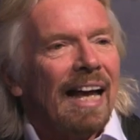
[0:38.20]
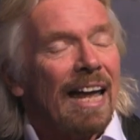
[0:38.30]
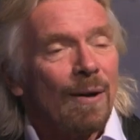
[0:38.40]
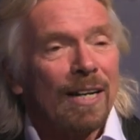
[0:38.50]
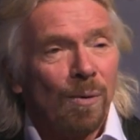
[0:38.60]

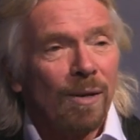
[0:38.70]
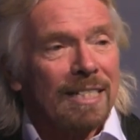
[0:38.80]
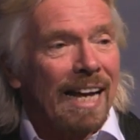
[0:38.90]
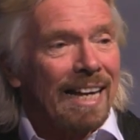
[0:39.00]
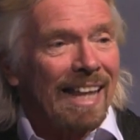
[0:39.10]
Anyway, I just want to
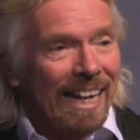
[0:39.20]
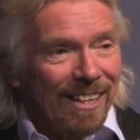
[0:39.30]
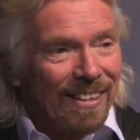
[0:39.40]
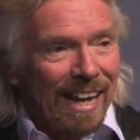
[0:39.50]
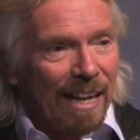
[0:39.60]
say thank
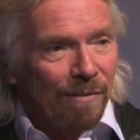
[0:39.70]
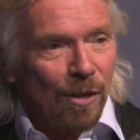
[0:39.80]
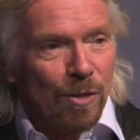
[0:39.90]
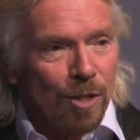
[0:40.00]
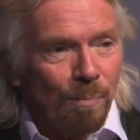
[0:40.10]
you again for
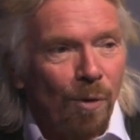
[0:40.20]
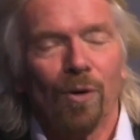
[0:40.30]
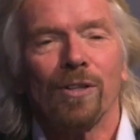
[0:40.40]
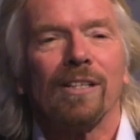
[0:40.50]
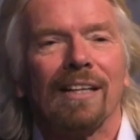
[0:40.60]
your
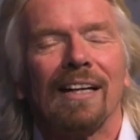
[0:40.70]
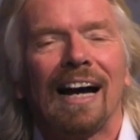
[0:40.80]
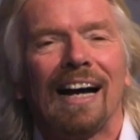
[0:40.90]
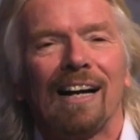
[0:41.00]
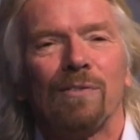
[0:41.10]
support,
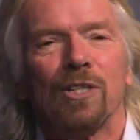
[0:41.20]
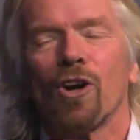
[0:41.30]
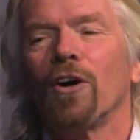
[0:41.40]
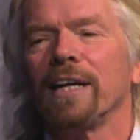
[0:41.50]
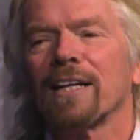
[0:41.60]
for
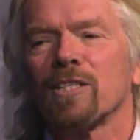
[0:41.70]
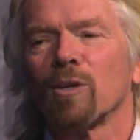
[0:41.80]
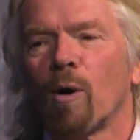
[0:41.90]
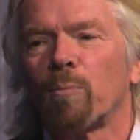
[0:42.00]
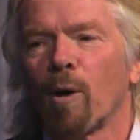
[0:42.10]
joining us
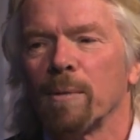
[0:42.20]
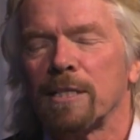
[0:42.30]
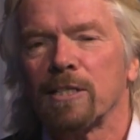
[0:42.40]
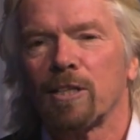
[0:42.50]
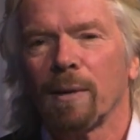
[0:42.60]
on what
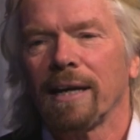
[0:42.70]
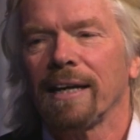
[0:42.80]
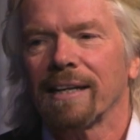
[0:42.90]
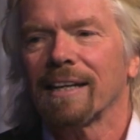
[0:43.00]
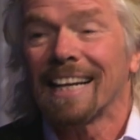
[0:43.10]
promises to
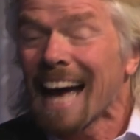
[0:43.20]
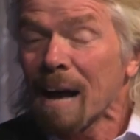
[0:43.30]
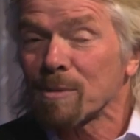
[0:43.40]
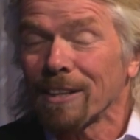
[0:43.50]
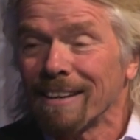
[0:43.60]
be an
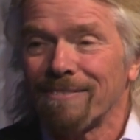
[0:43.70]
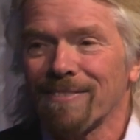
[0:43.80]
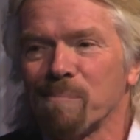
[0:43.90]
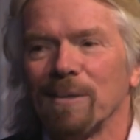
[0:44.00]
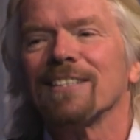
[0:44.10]
absolutely
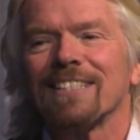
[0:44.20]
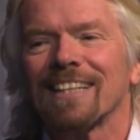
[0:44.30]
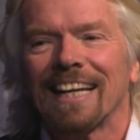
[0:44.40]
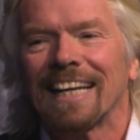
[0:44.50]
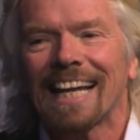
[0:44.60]
fabulous
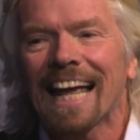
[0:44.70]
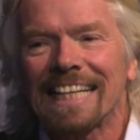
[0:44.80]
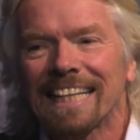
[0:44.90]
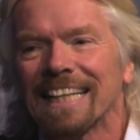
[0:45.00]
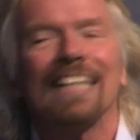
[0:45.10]
and
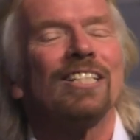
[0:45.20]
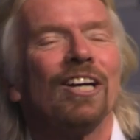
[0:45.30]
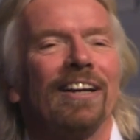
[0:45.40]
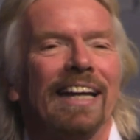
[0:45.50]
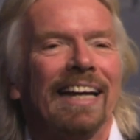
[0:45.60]
enlightening
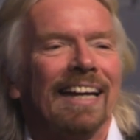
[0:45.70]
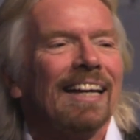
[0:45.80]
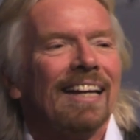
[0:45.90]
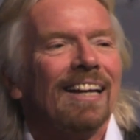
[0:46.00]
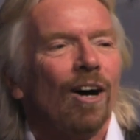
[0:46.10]
journey
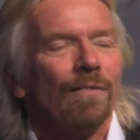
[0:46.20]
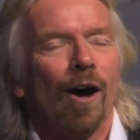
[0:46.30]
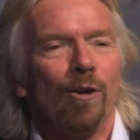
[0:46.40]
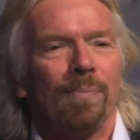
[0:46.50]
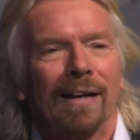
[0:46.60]
of
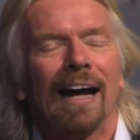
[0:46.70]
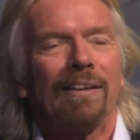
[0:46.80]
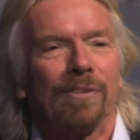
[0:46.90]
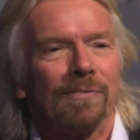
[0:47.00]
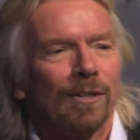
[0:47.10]
hope
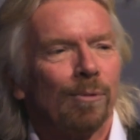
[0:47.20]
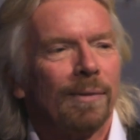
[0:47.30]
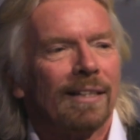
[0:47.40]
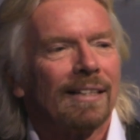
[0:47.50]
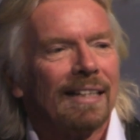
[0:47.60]
and
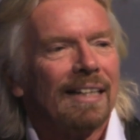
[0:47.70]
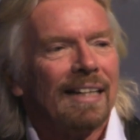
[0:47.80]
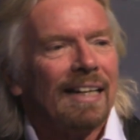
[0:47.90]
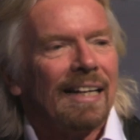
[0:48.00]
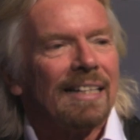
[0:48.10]
fulfillment.
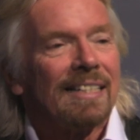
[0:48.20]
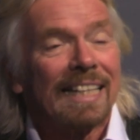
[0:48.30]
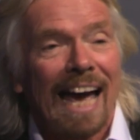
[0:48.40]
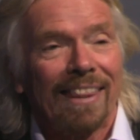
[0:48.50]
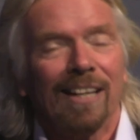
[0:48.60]

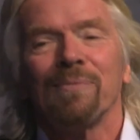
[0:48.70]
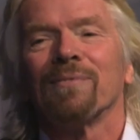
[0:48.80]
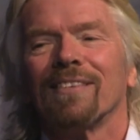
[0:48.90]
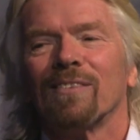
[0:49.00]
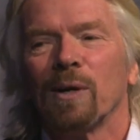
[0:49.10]
Together,
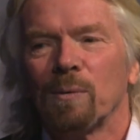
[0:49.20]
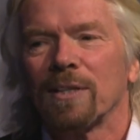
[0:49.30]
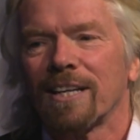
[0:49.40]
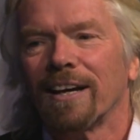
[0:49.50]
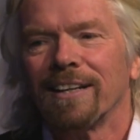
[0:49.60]
we will
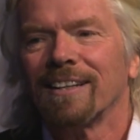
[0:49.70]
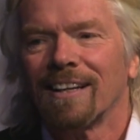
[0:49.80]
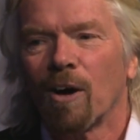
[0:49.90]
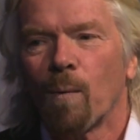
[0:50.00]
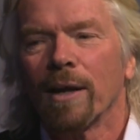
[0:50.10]
turn
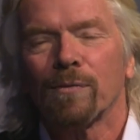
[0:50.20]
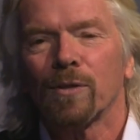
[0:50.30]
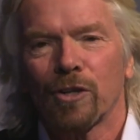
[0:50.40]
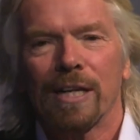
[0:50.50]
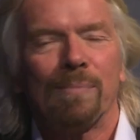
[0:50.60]
our
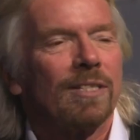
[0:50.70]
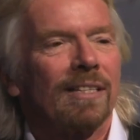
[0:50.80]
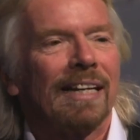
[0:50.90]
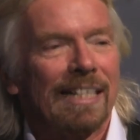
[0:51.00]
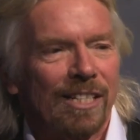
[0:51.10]
wonderful
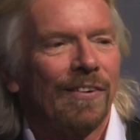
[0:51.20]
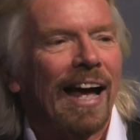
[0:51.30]
dreams into